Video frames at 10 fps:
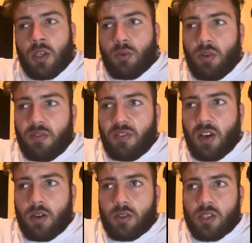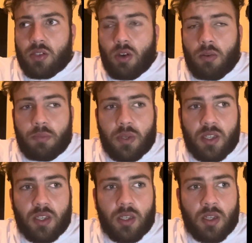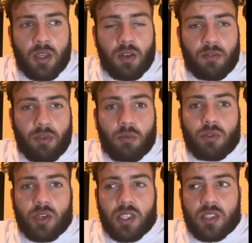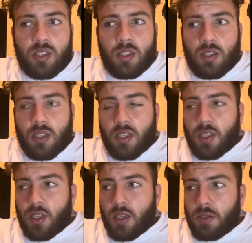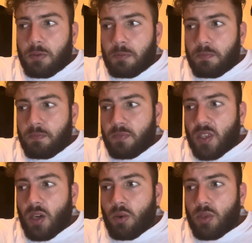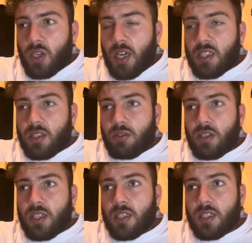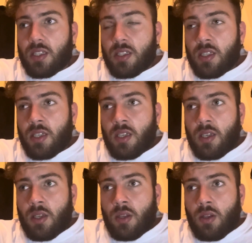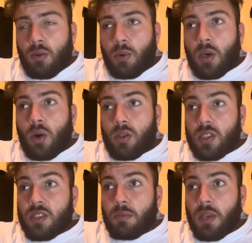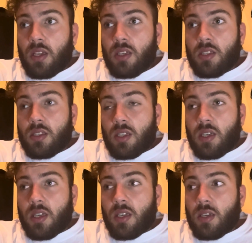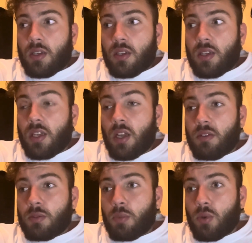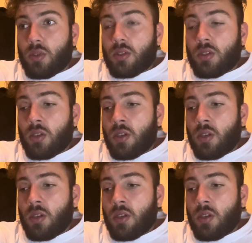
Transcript: We found this company from Greece that the owner has three kids with all disabilities and he loves sports.